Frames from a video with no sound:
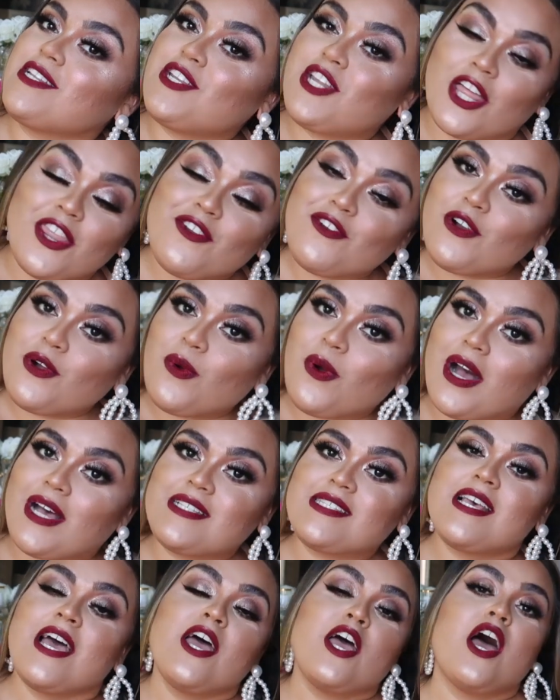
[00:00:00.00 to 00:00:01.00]
another
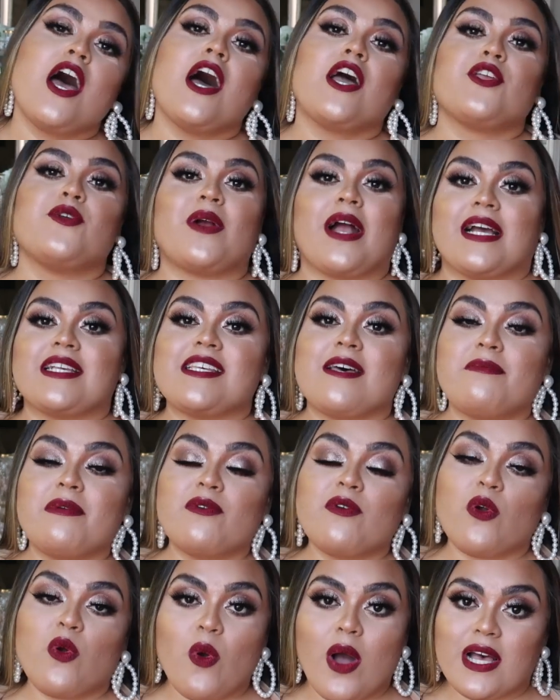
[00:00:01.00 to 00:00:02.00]
request. You guys have
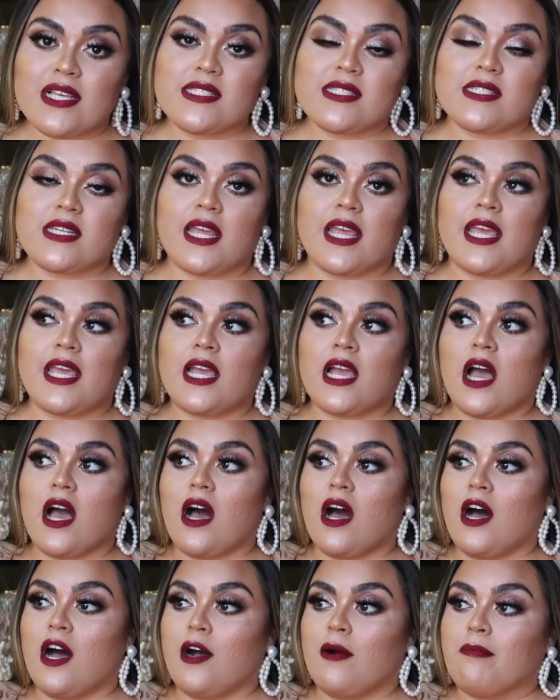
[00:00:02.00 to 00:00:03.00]
been requesting.
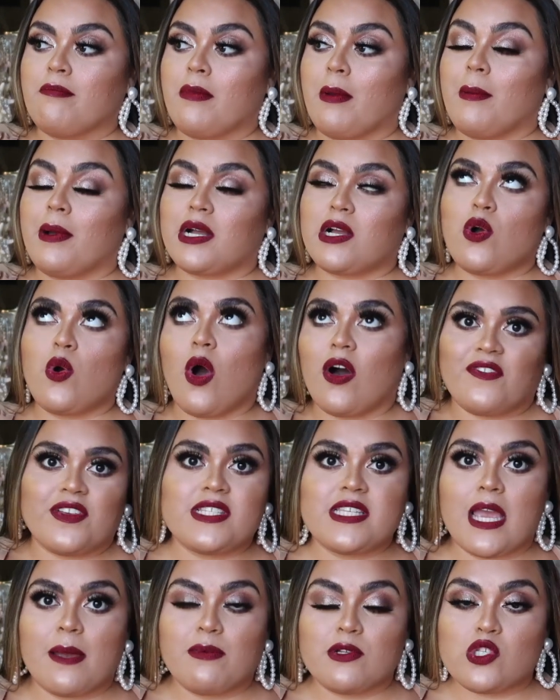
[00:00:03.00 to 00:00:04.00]
Um,
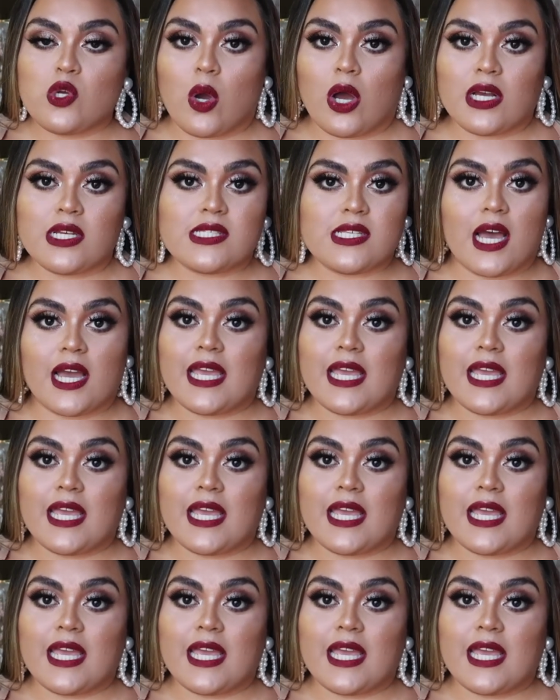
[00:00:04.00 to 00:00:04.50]
Coffee Table Talks